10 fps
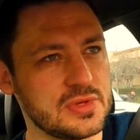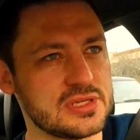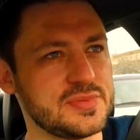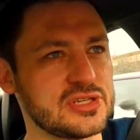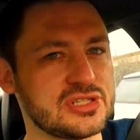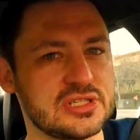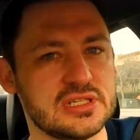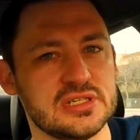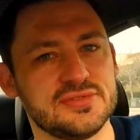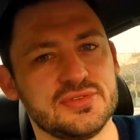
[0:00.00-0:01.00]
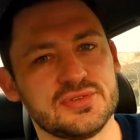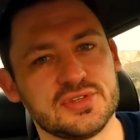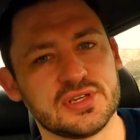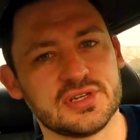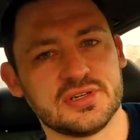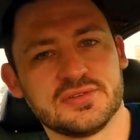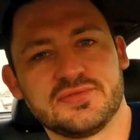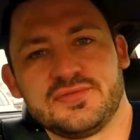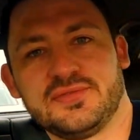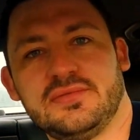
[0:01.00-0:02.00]
Especially if you think
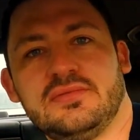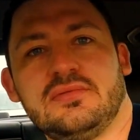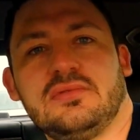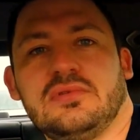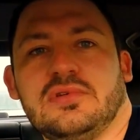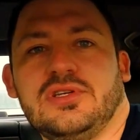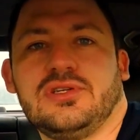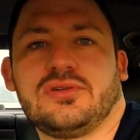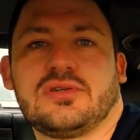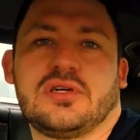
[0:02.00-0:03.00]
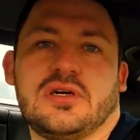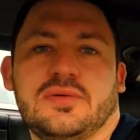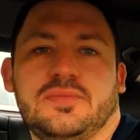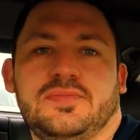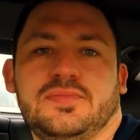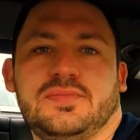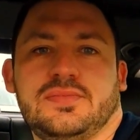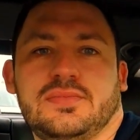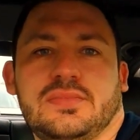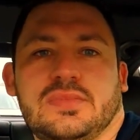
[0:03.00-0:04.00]
of your
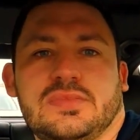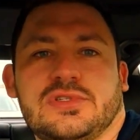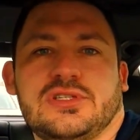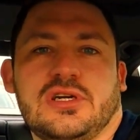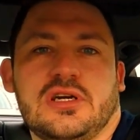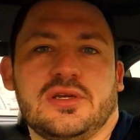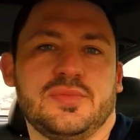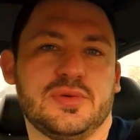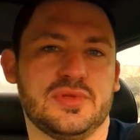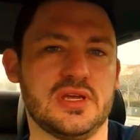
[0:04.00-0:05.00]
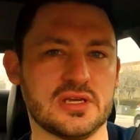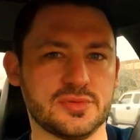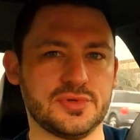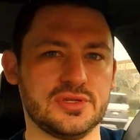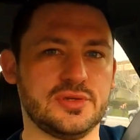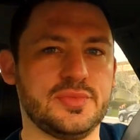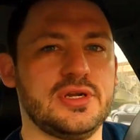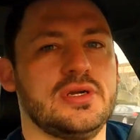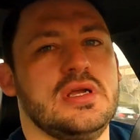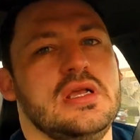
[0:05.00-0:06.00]
sorry, maybe the angle will be a little
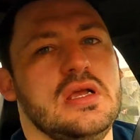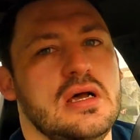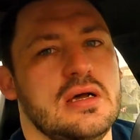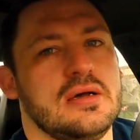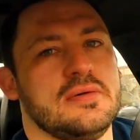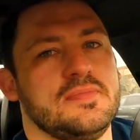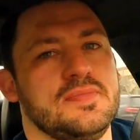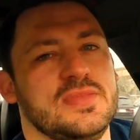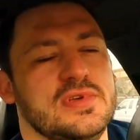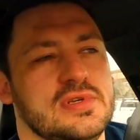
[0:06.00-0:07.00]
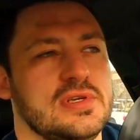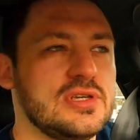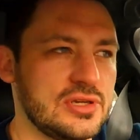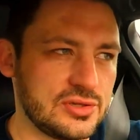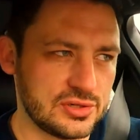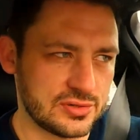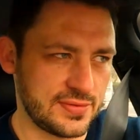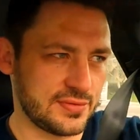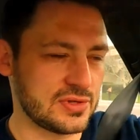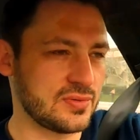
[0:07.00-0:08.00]
better. You know, your
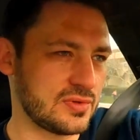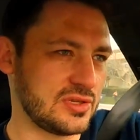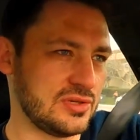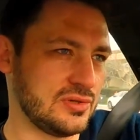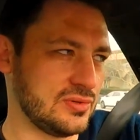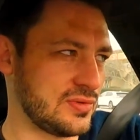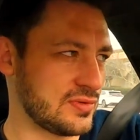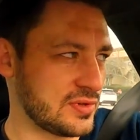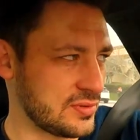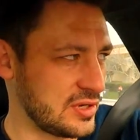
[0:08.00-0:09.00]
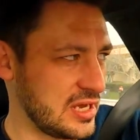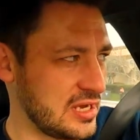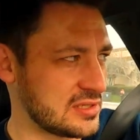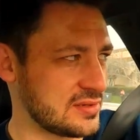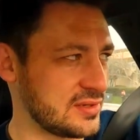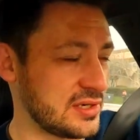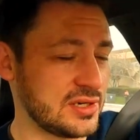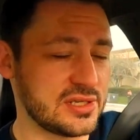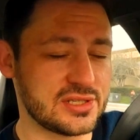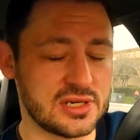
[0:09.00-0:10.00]
the new 328s,
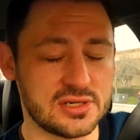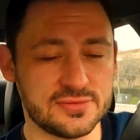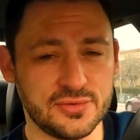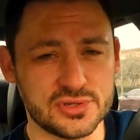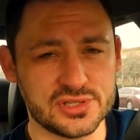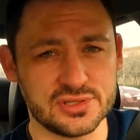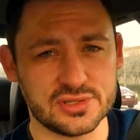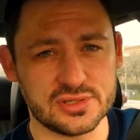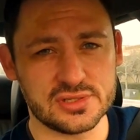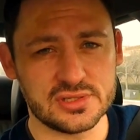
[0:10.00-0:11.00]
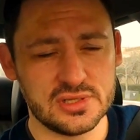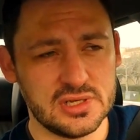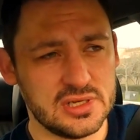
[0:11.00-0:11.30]
330s are 4 cylinders.